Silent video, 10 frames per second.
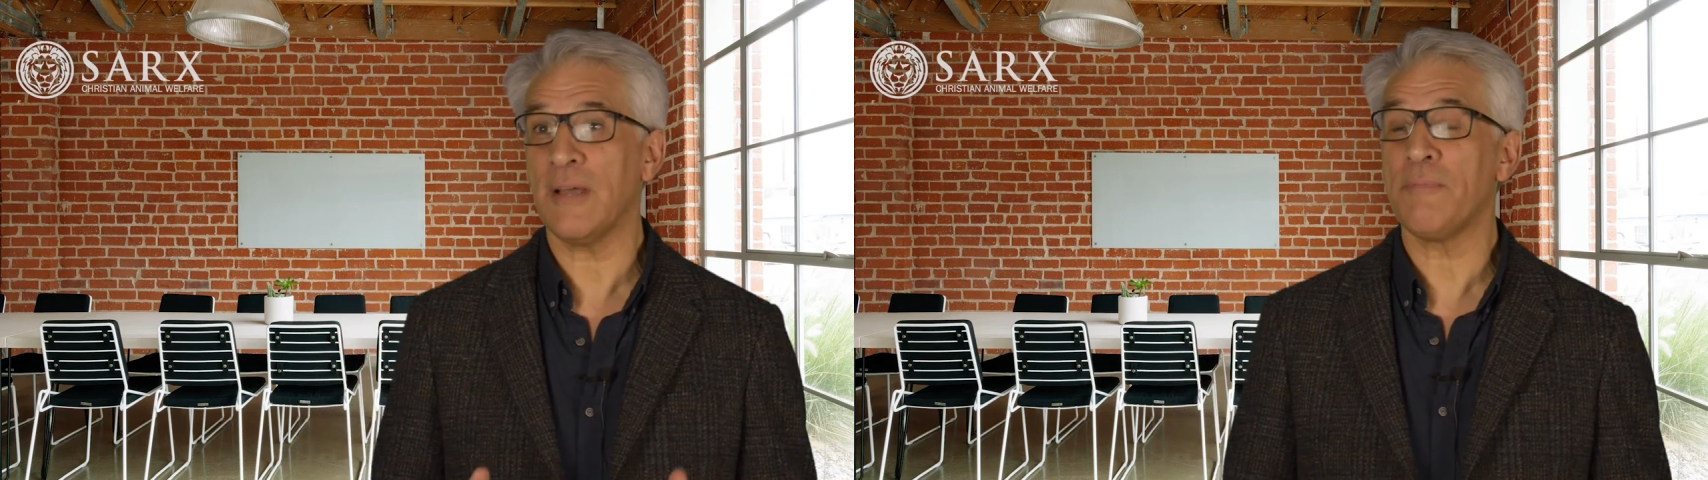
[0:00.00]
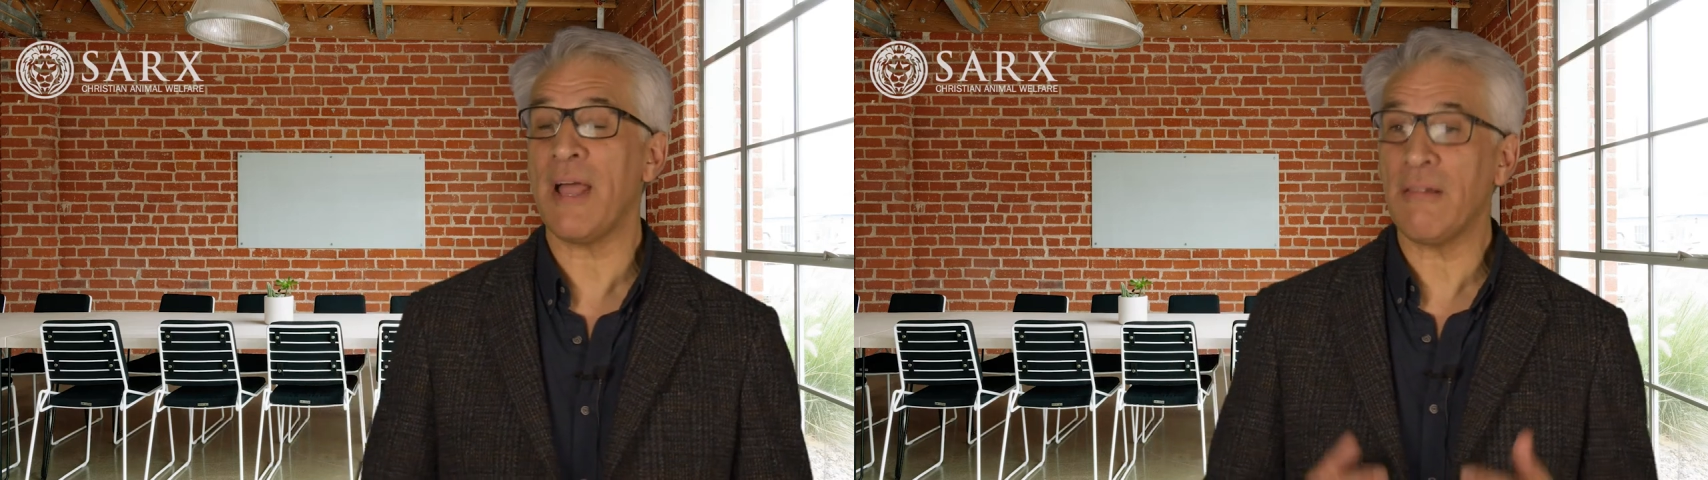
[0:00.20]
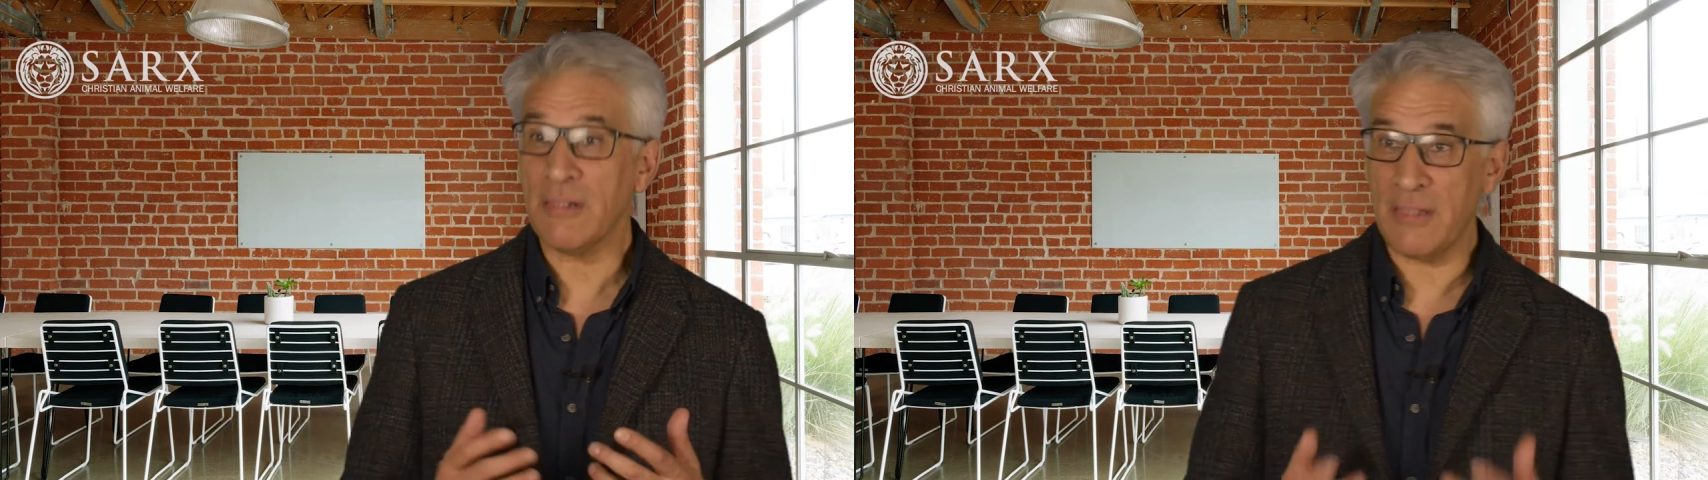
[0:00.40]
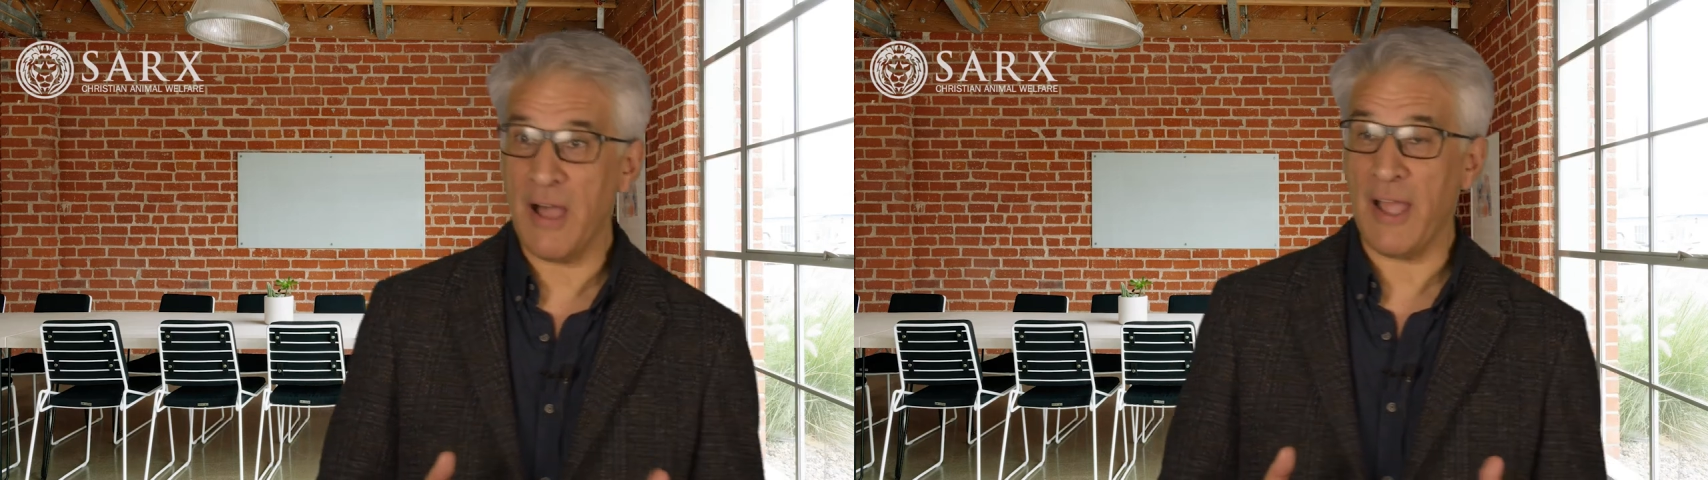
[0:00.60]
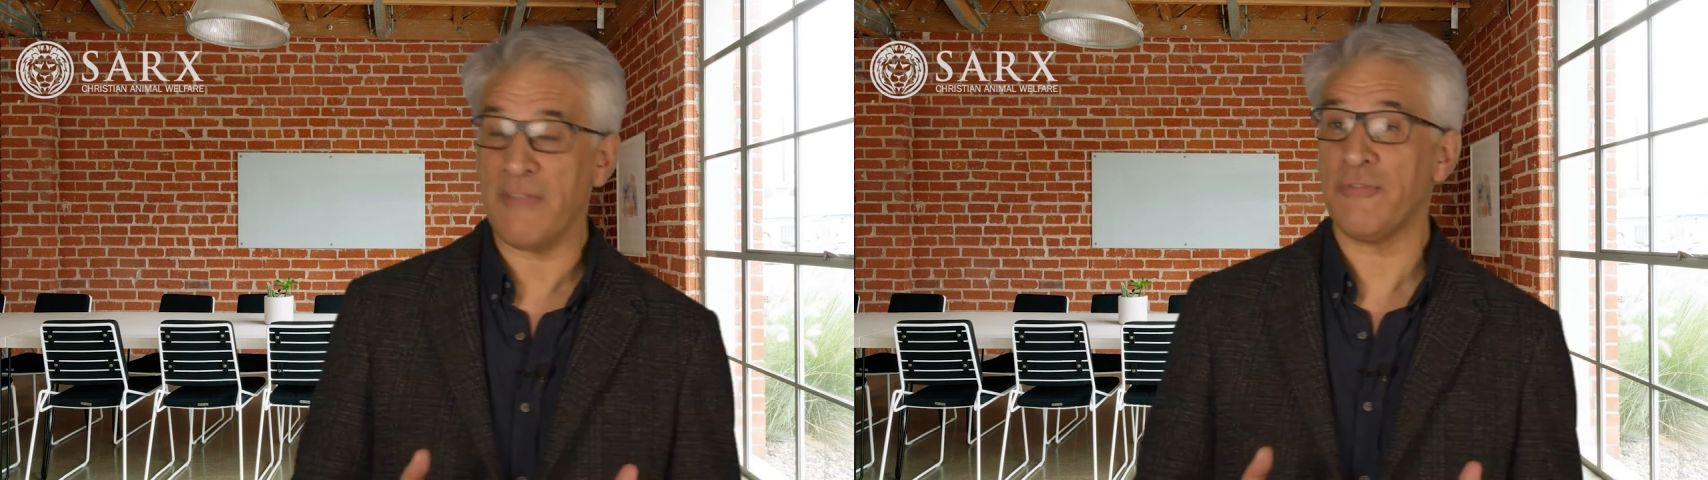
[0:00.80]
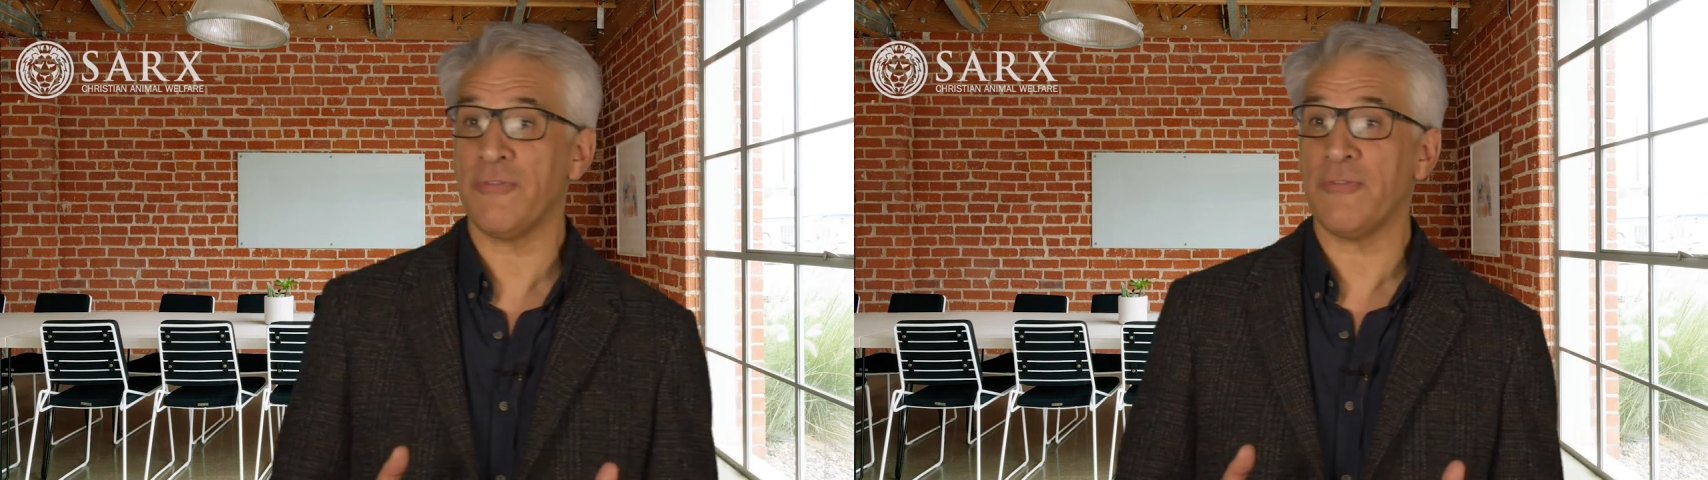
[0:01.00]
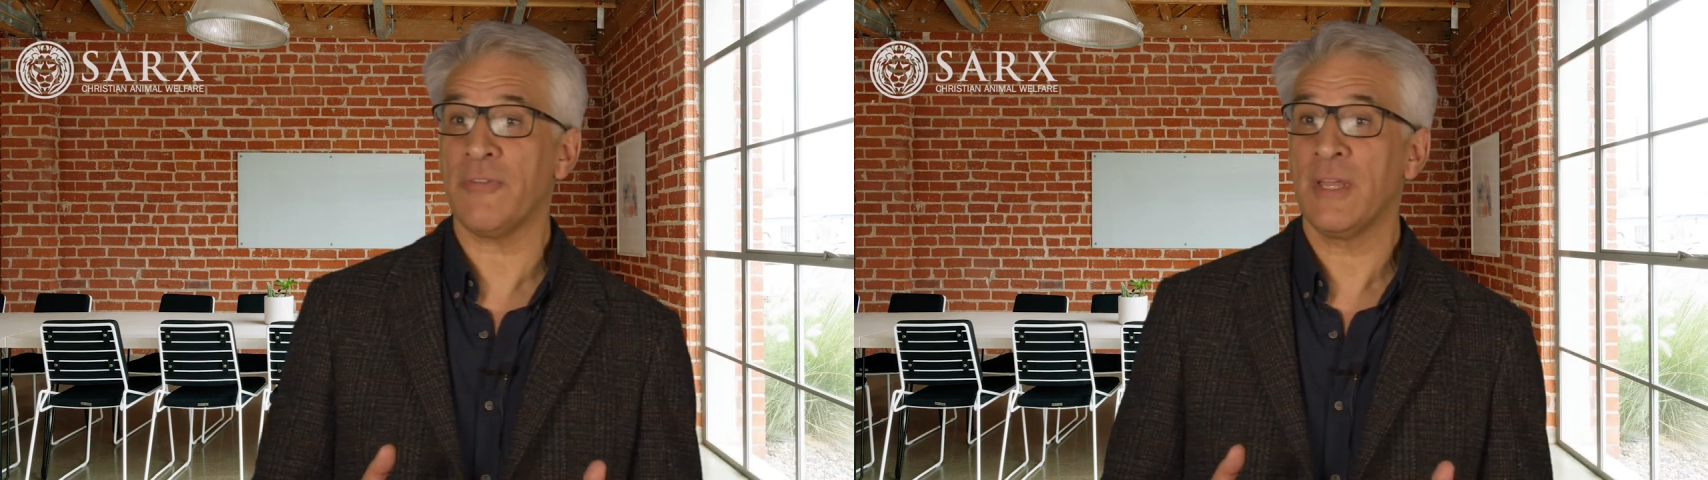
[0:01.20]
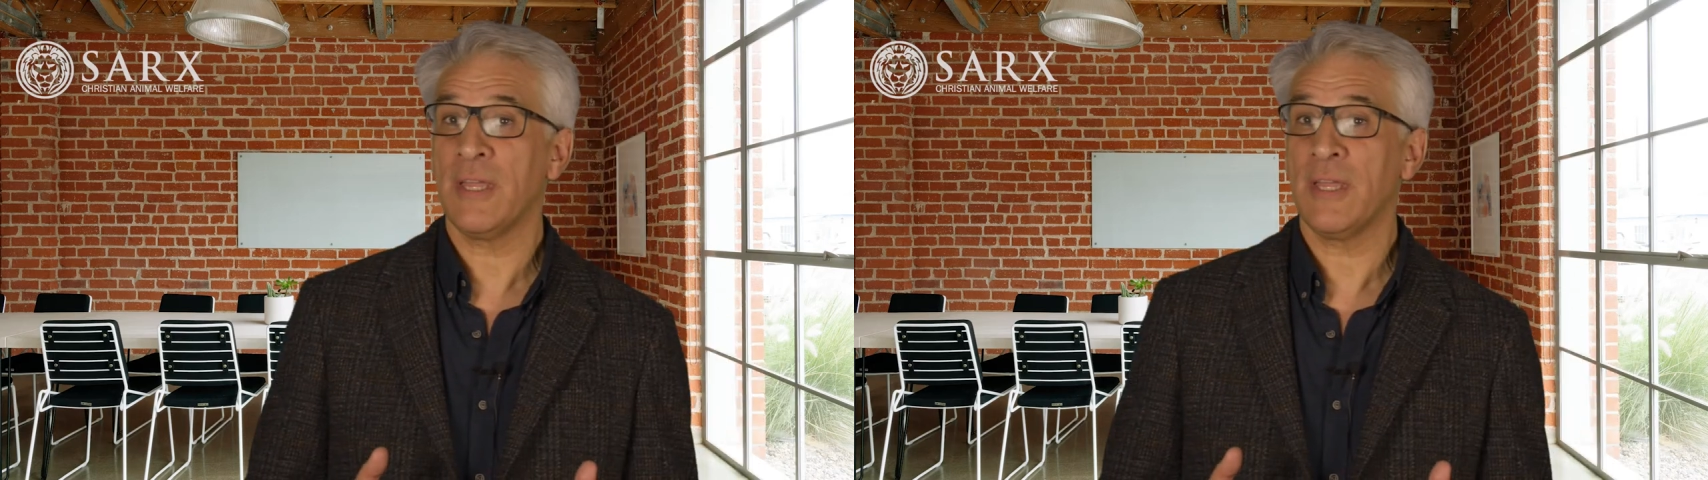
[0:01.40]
about life